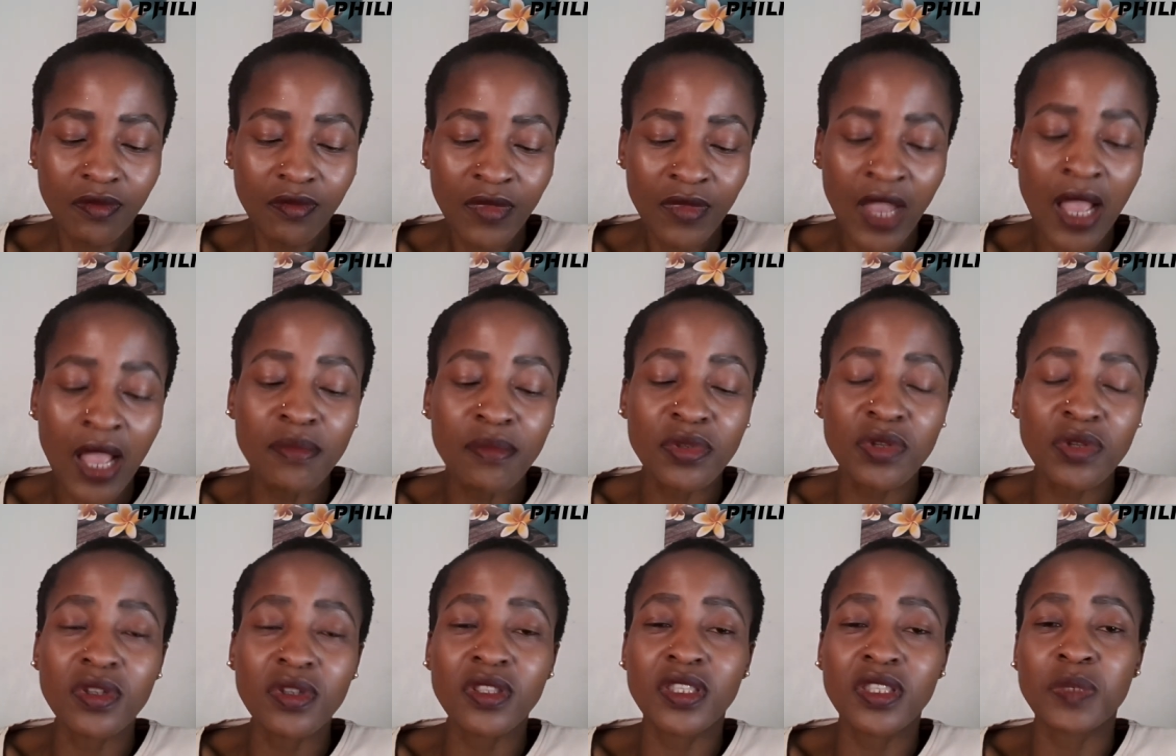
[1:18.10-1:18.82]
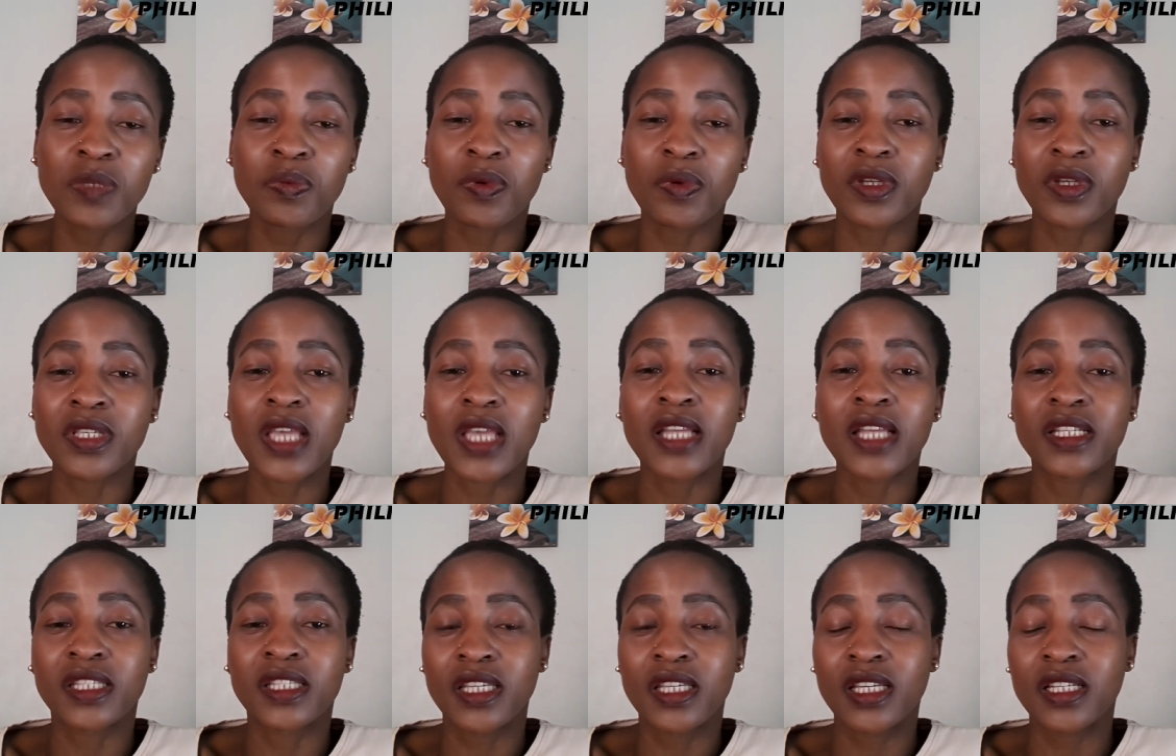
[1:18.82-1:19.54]
I'm doing this because
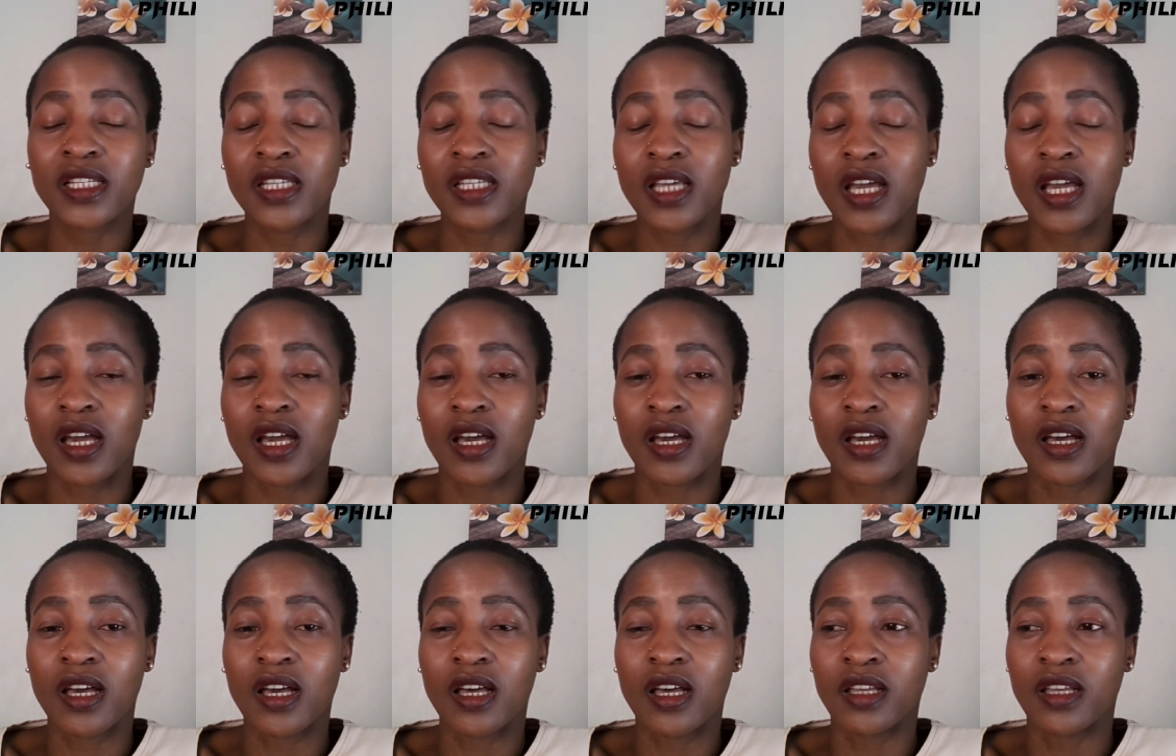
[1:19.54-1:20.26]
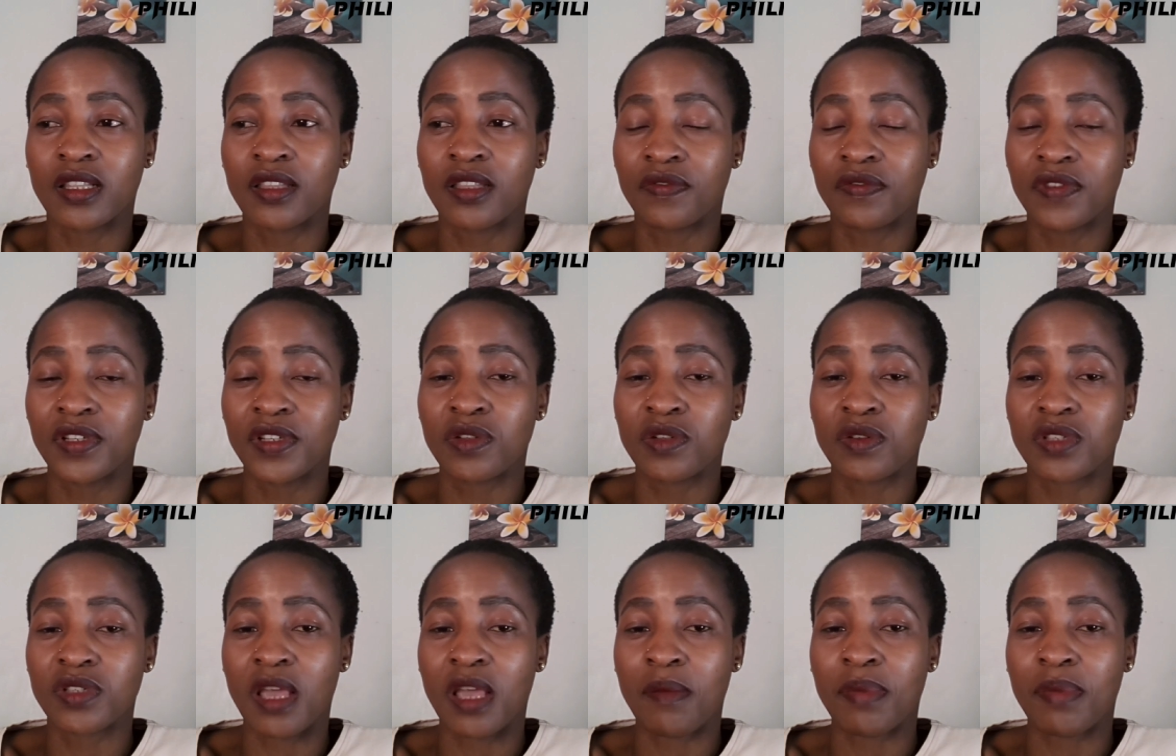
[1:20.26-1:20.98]
I did uh, uh, the
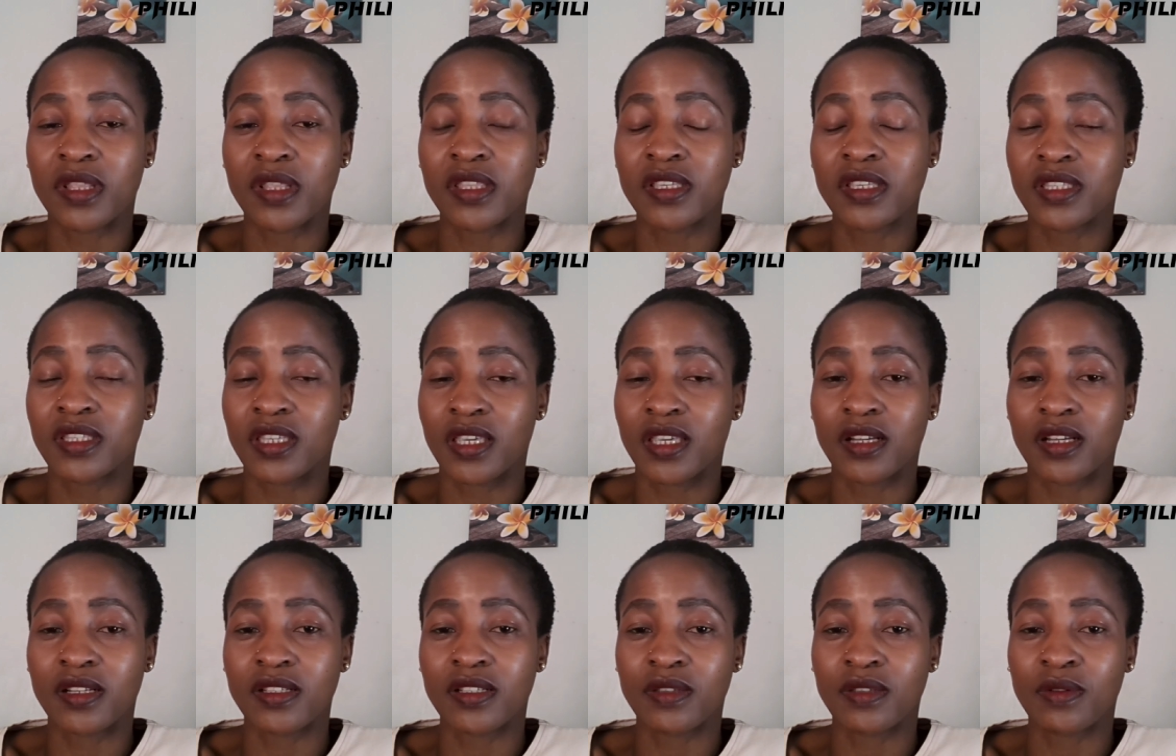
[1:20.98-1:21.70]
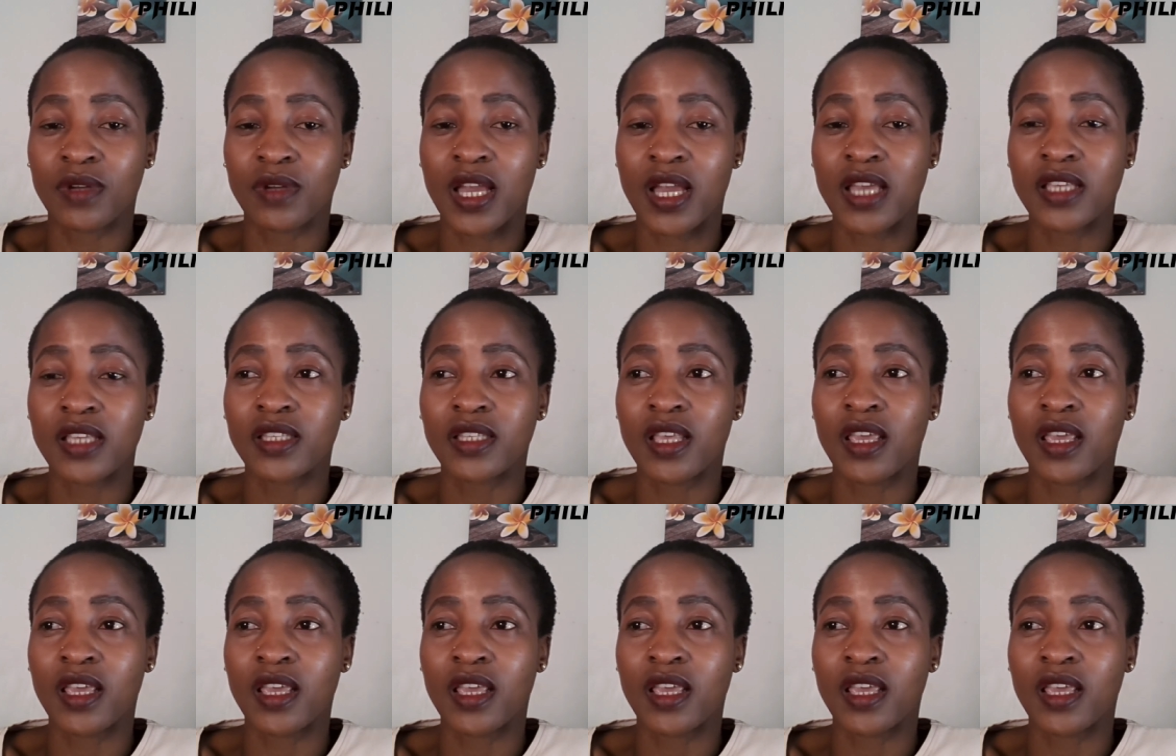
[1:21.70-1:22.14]
videos about these girls, you guys.